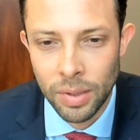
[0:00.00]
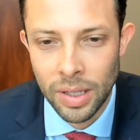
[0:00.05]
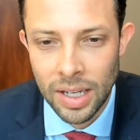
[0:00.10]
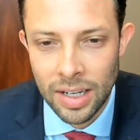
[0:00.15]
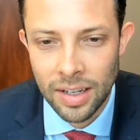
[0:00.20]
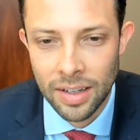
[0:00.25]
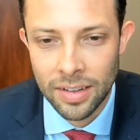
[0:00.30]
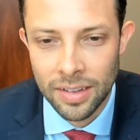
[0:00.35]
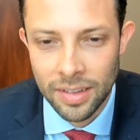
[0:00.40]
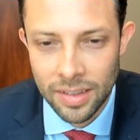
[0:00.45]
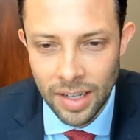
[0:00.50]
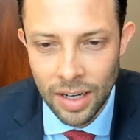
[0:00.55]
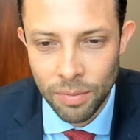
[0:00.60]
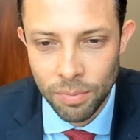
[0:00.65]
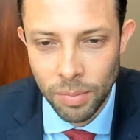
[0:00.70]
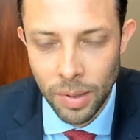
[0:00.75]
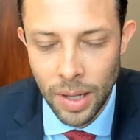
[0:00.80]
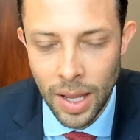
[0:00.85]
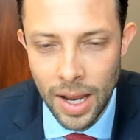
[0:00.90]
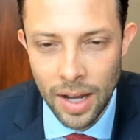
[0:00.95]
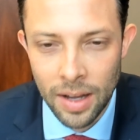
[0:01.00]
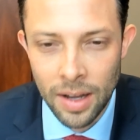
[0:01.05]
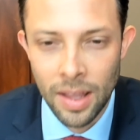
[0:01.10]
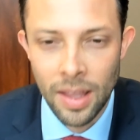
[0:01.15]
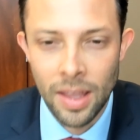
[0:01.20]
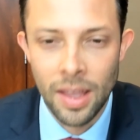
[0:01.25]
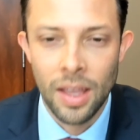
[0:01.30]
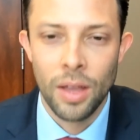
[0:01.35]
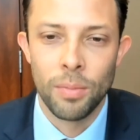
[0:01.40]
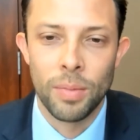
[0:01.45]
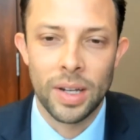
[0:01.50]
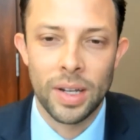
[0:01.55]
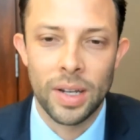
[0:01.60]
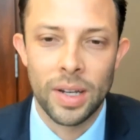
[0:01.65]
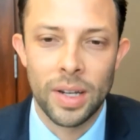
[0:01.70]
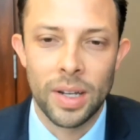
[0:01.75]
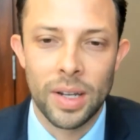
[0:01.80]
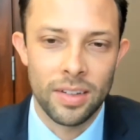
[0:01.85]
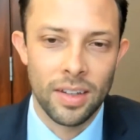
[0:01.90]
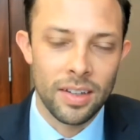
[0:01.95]
estate plan because
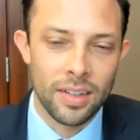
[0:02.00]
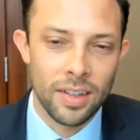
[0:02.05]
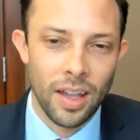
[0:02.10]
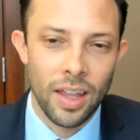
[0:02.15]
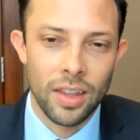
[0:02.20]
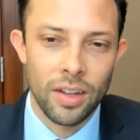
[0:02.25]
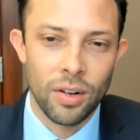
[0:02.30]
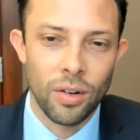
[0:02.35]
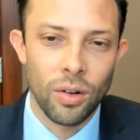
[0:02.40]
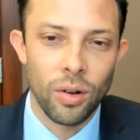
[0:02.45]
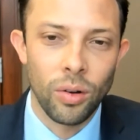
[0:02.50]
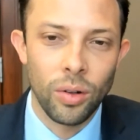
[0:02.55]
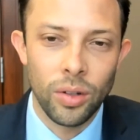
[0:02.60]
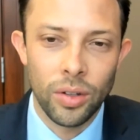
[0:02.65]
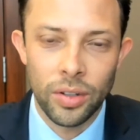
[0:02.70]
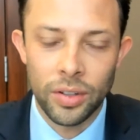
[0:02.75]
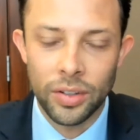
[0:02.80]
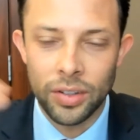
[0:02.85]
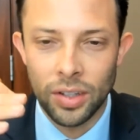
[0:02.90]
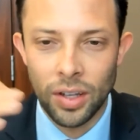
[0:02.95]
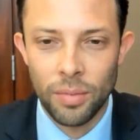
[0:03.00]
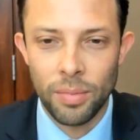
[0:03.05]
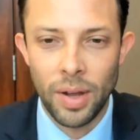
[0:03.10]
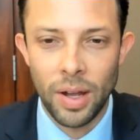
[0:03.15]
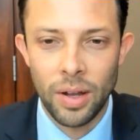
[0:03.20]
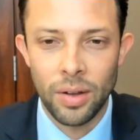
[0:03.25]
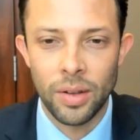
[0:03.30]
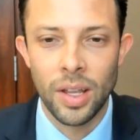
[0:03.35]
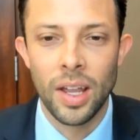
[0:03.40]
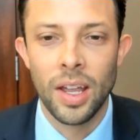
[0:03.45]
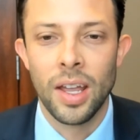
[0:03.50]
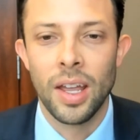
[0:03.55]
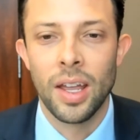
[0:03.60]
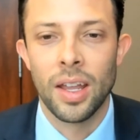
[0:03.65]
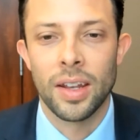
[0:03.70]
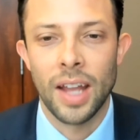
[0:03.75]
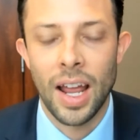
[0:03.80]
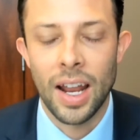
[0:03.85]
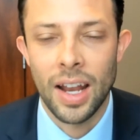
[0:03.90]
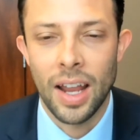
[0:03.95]
of these other holes about
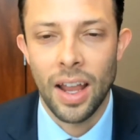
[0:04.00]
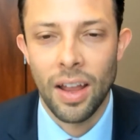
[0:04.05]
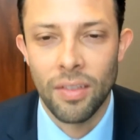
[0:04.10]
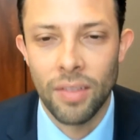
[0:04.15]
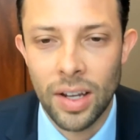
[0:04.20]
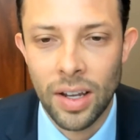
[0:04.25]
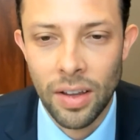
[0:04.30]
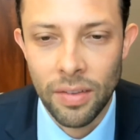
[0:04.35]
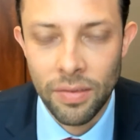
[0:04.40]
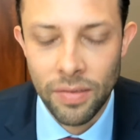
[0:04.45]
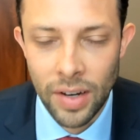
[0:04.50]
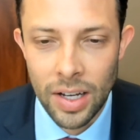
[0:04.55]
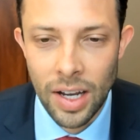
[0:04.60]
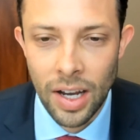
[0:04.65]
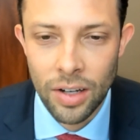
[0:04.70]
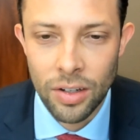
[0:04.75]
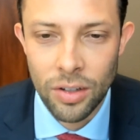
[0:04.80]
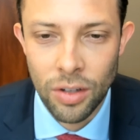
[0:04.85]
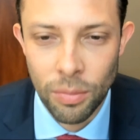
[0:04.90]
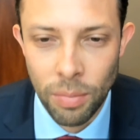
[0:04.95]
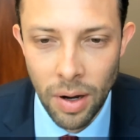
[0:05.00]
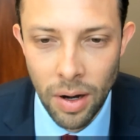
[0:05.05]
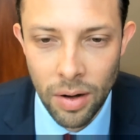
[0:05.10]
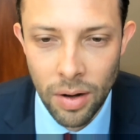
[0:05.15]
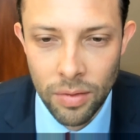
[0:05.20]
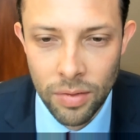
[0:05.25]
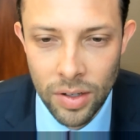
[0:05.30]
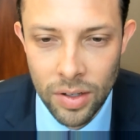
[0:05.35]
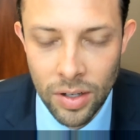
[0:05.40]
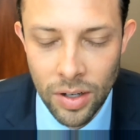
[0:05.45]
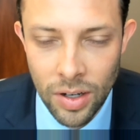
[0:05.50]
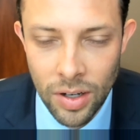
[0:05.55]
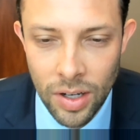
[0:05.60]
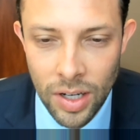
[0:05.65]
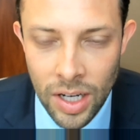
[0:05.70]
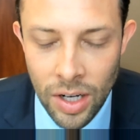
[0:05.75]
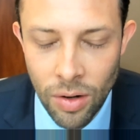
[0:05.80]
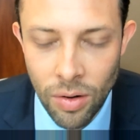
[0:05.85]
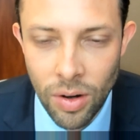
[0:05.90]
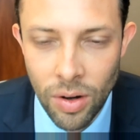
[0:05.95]
not having a financial power of
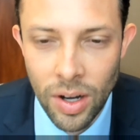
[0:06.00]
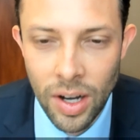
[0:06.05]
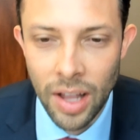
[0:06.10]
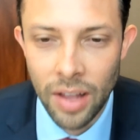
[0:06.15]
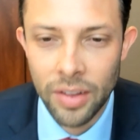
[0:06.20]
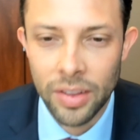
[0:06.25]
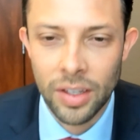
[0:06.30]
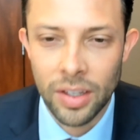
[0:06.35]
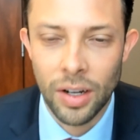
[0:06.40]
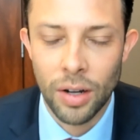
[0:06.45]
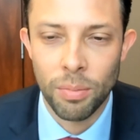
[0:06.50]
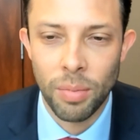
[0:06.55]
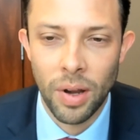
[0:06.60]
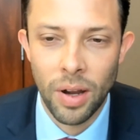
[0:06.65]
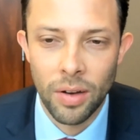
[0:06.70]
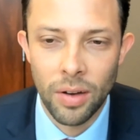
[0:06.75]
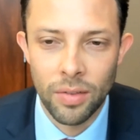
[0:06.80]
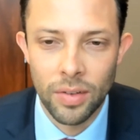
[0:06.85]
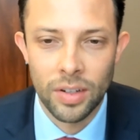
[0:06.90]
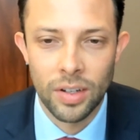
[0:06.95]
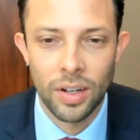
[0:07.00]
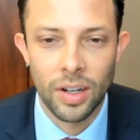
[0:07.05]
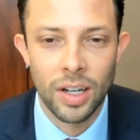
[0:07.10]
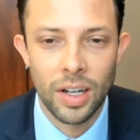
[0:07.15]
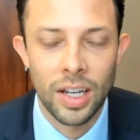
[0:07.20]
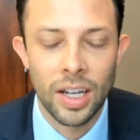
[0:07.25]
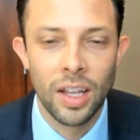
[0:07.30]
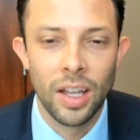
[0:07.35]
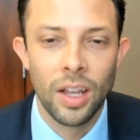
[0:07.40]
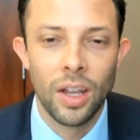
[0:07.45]
attorney or a healthcare power of attorney,